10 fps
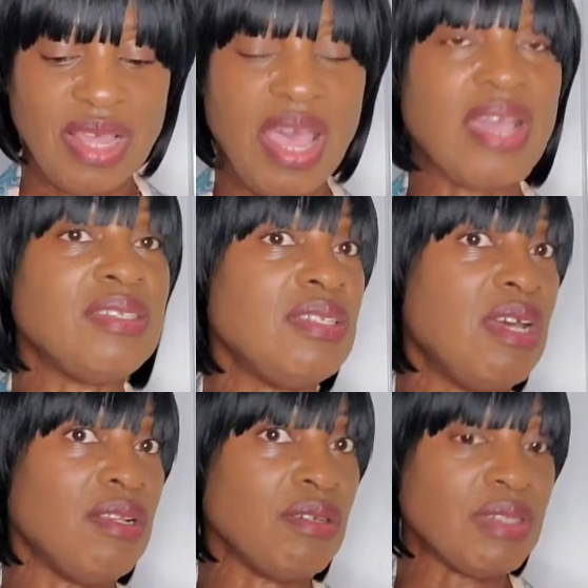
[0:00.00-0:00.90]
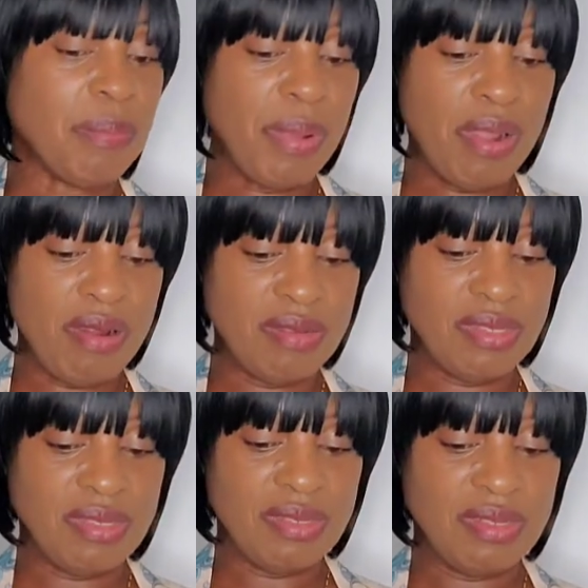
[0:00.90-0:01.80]
I did not look the part.
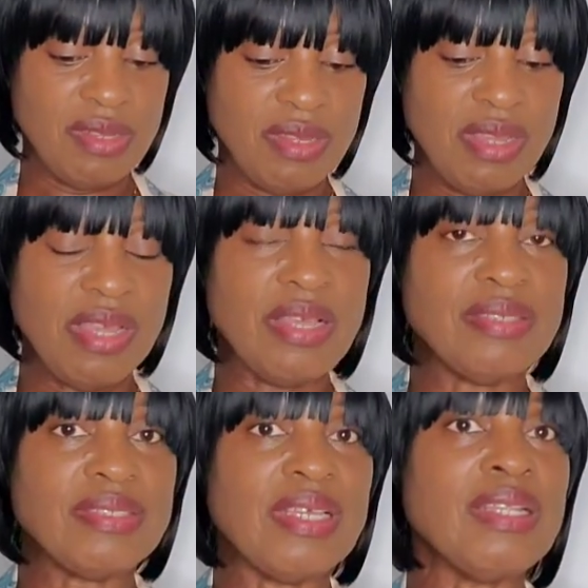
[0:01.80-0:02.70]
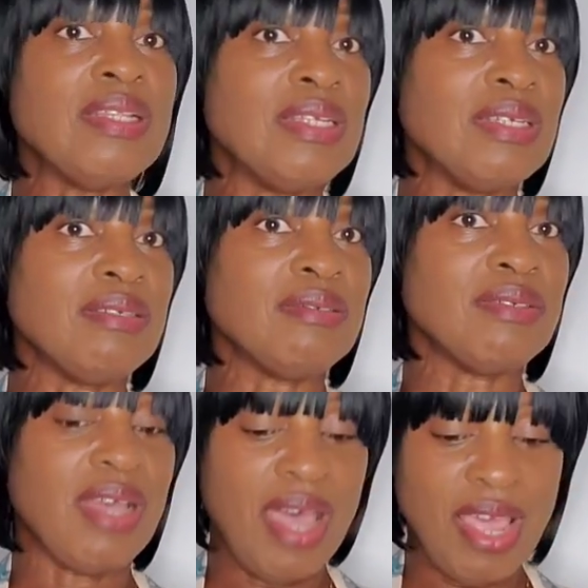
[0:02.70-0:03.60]
Suddenly,
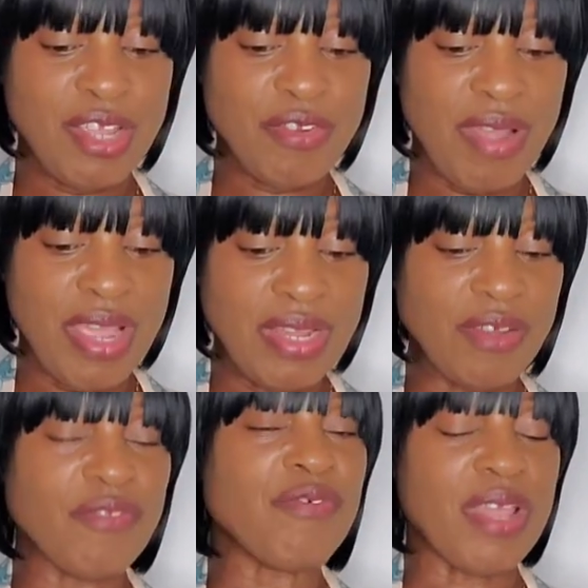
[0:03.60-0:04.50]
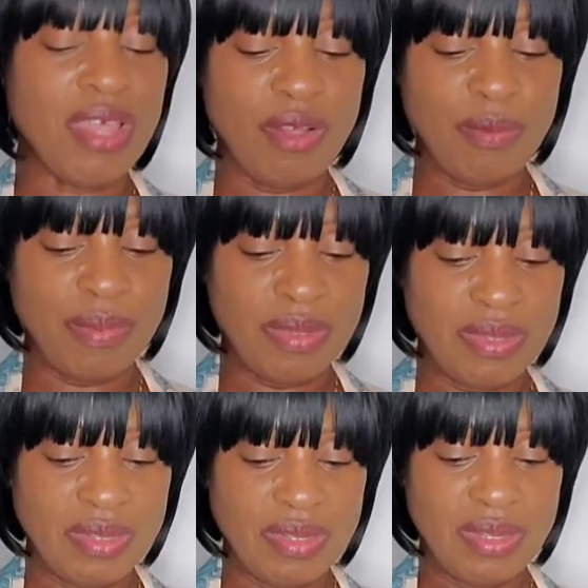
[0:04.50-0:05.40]
I cried out for help.
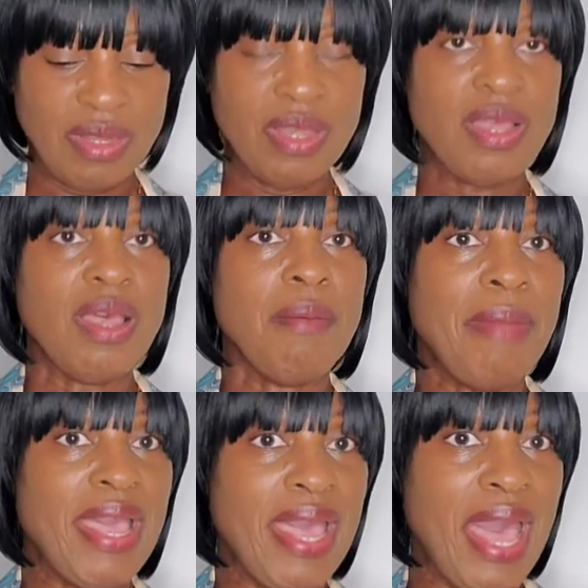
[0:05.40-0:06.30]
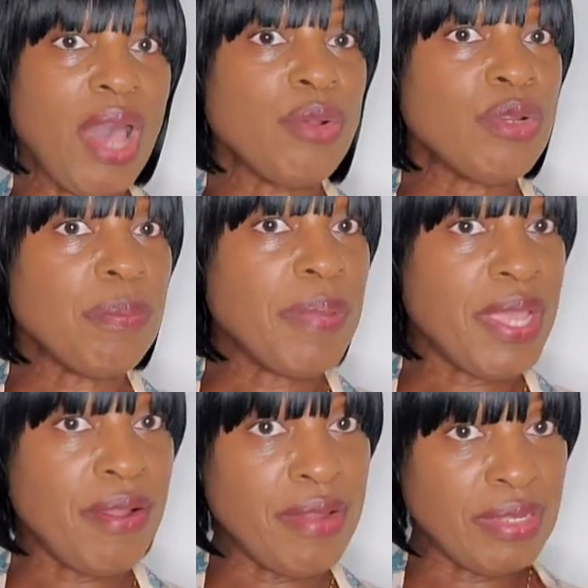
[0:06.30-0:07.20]
My outer
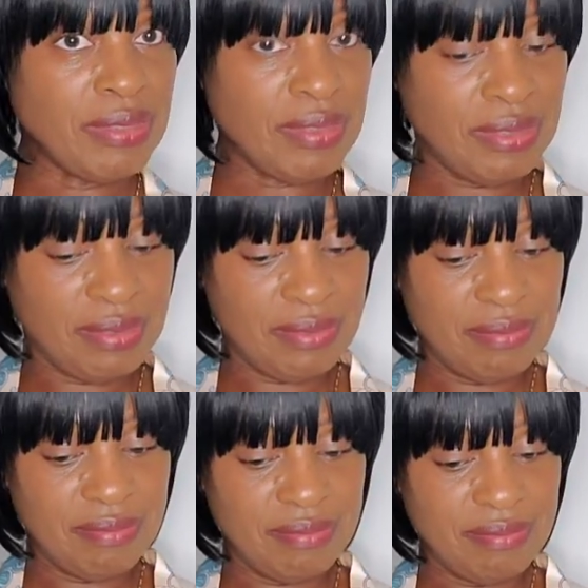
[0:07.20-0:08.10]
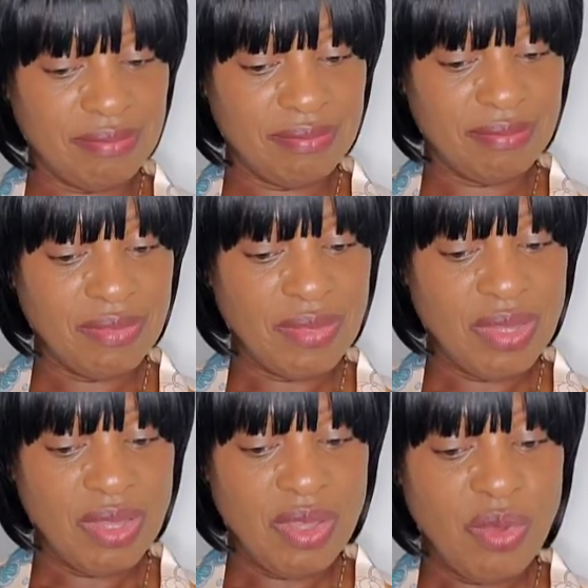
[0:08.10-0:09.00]
appearance
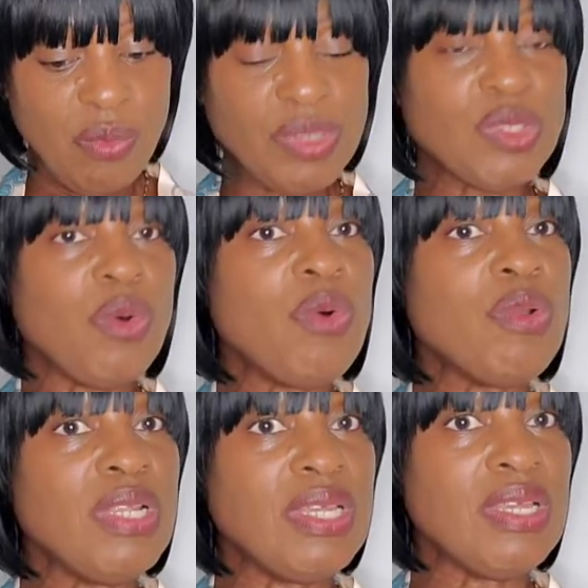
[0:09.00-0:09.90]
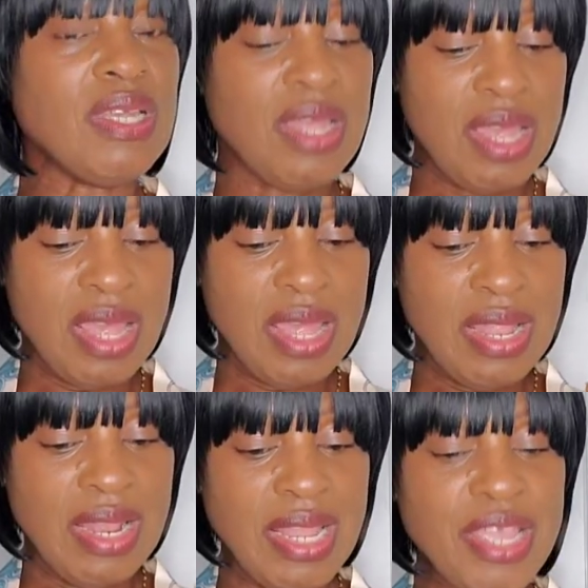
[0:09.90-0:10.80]
was only
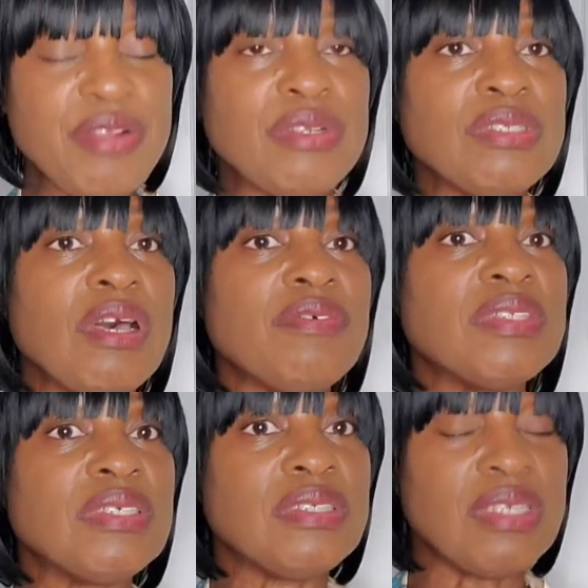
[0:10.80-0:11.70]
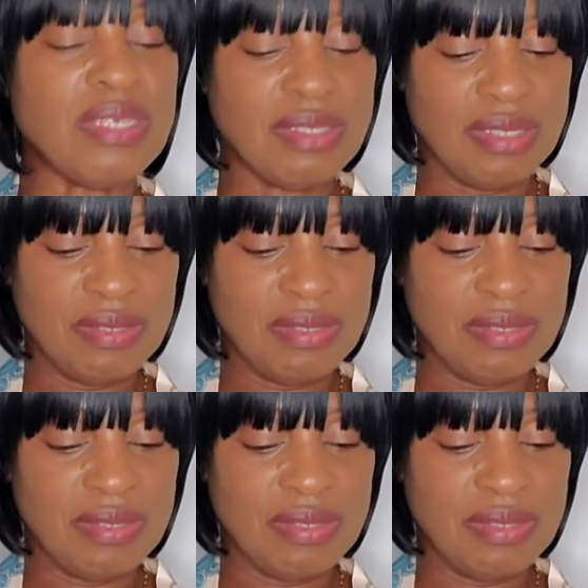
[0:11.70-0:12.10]
layers of deceit.